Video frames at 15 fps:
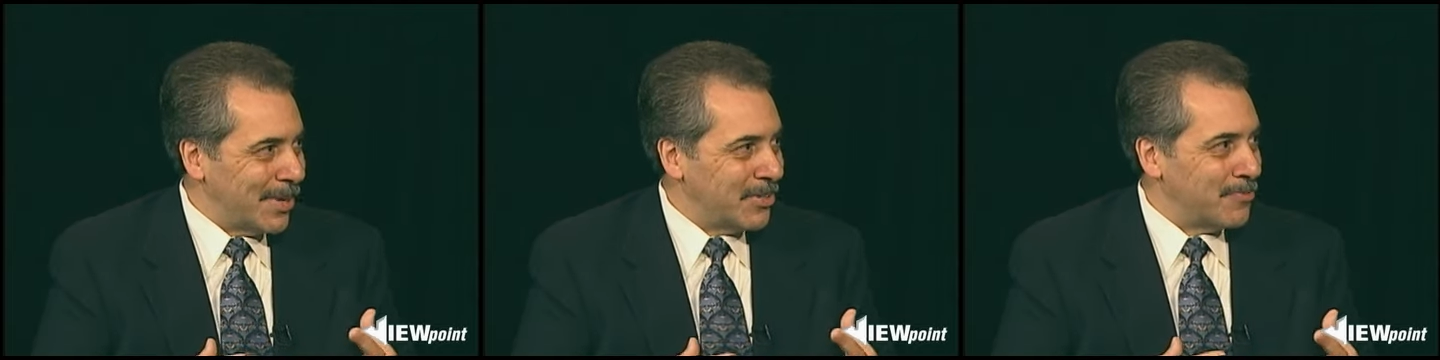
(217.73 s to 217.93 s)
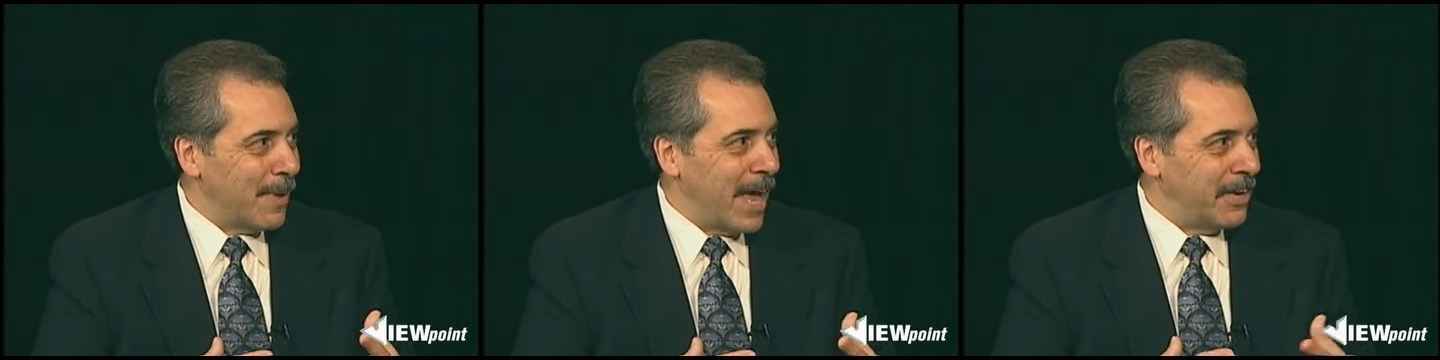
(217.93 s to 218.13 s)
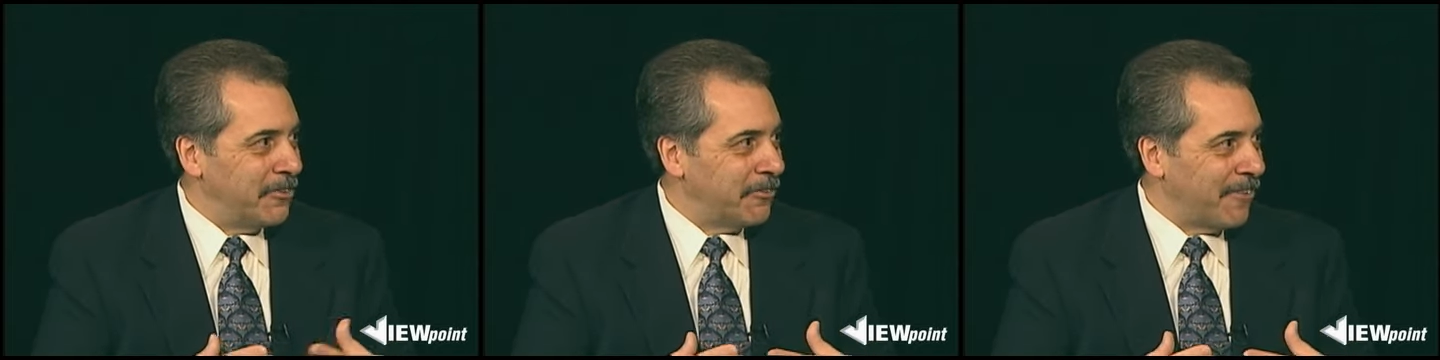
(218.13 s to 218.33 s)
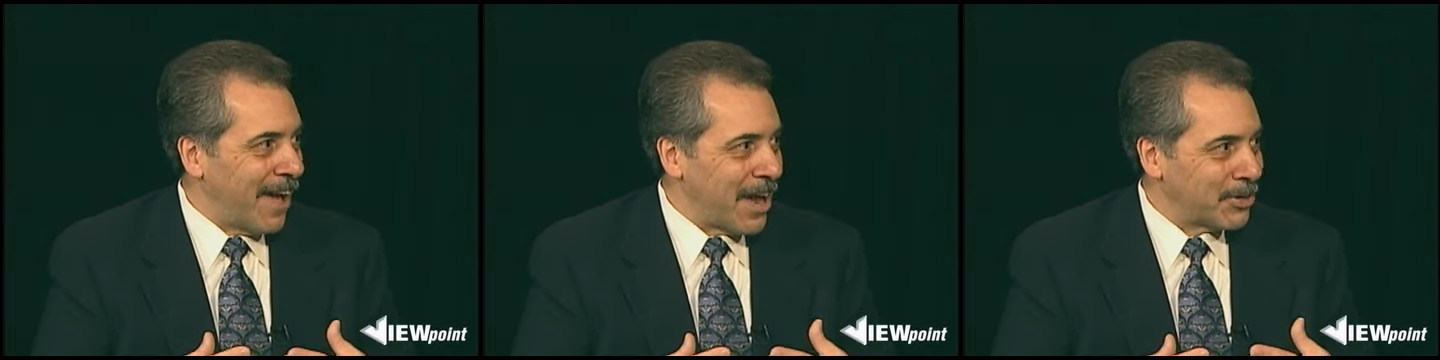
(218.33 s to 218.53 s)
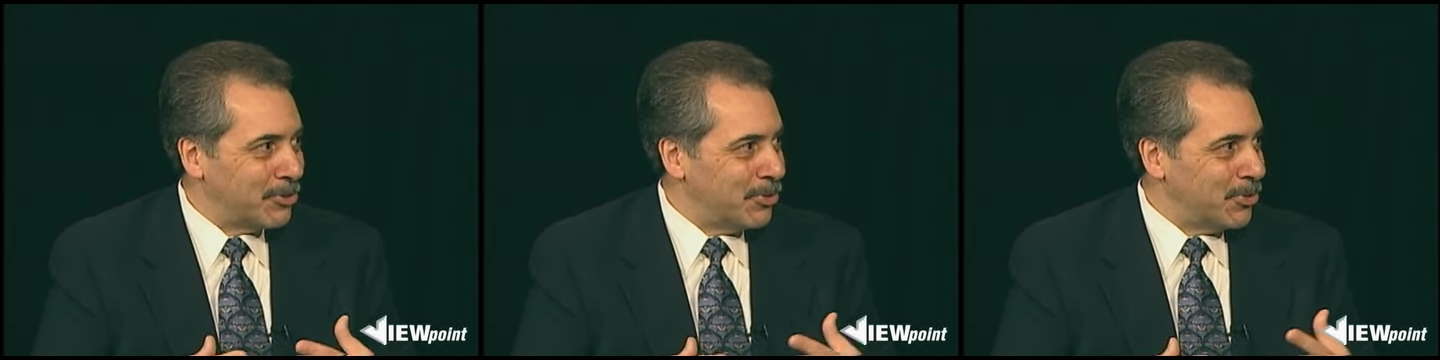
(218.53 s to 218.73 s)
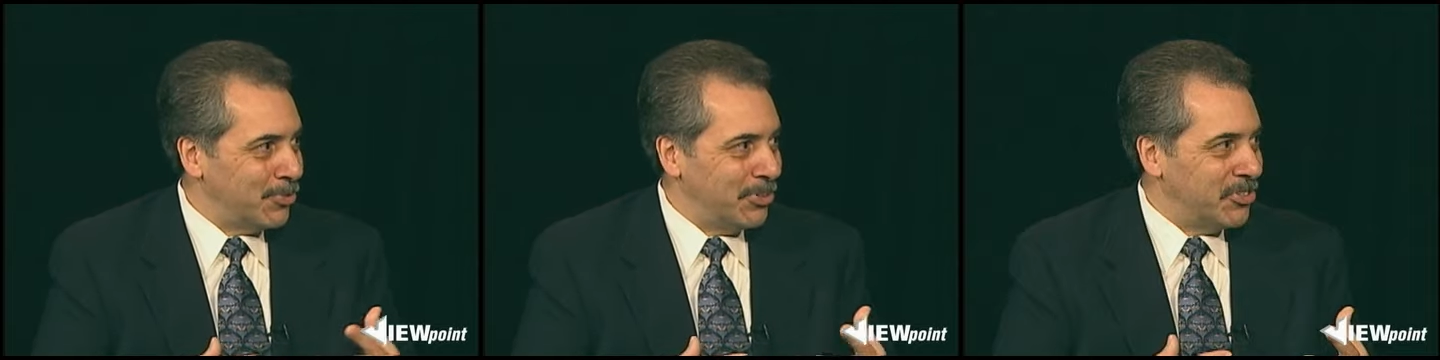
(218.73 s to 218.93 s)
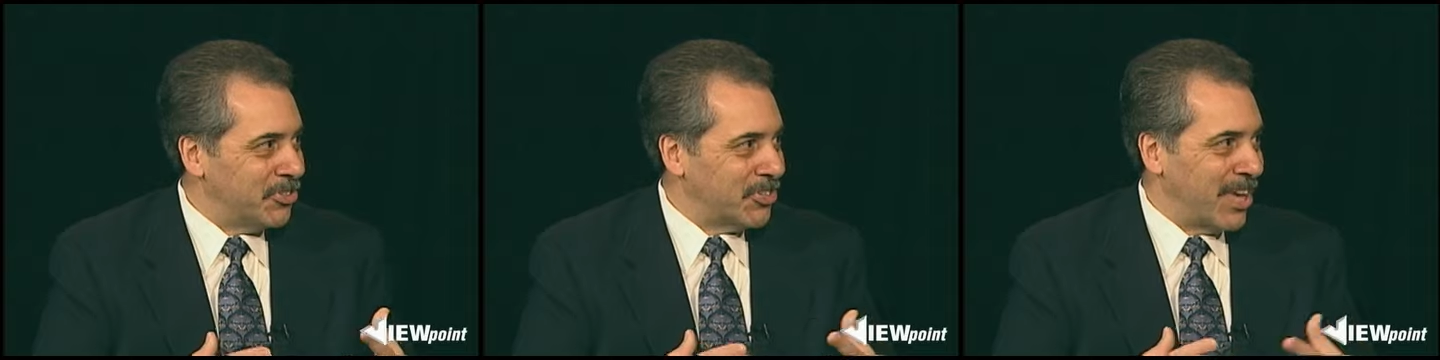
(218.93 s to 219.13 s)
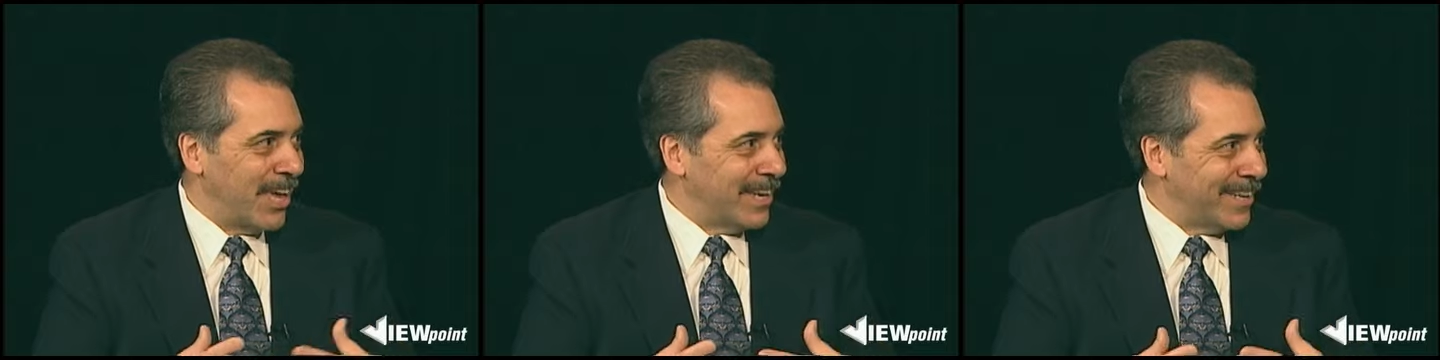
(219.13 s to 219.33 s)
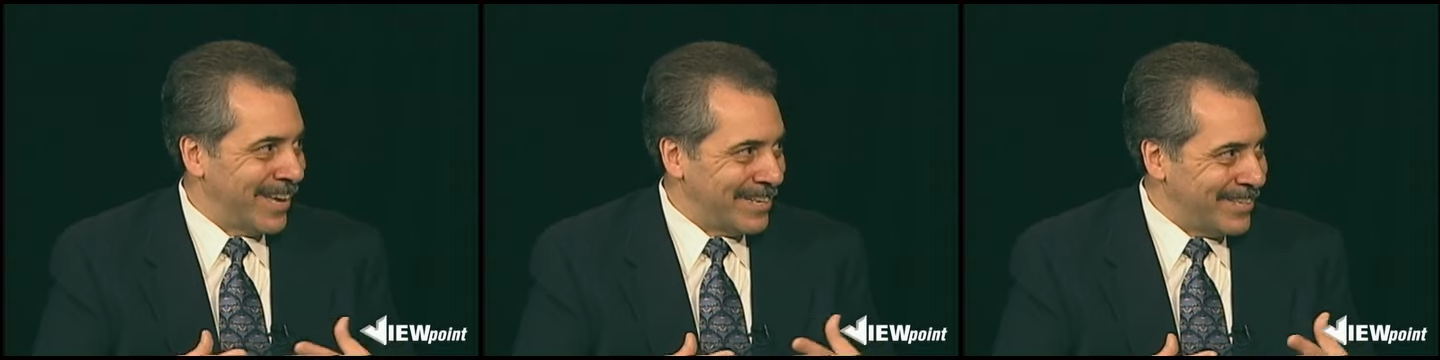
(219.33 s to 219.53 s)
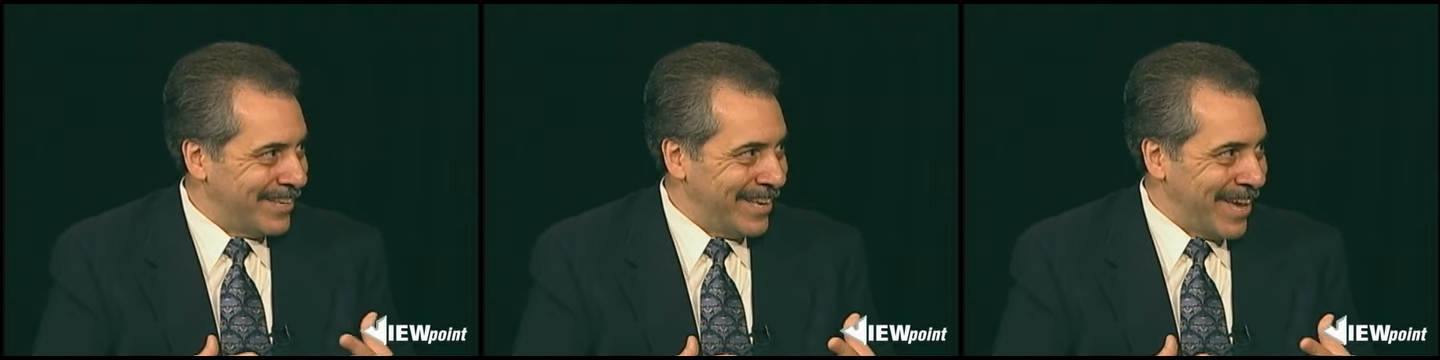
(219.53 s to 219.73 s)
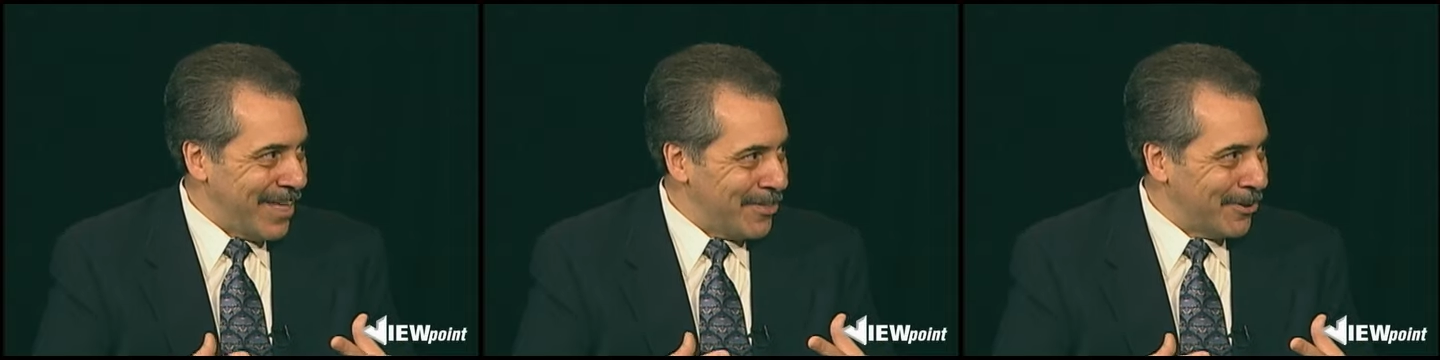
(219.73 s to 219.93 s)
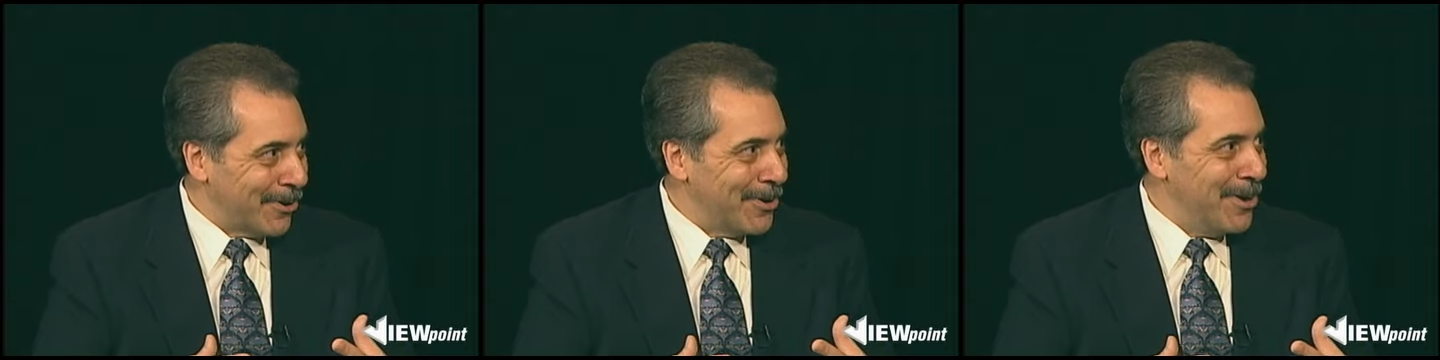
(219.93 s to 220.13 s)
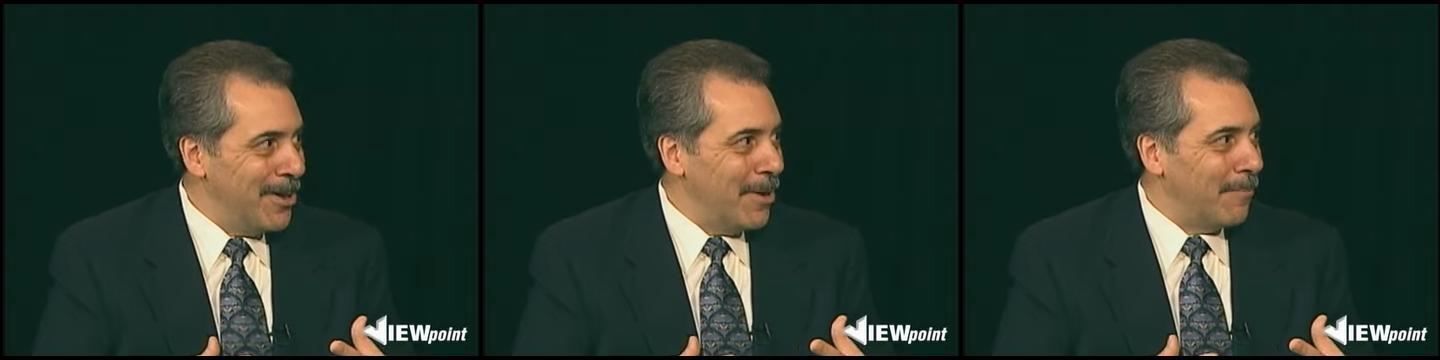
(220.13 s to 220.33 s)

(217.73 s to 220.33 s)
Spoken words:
As manufacturers, we just can't get together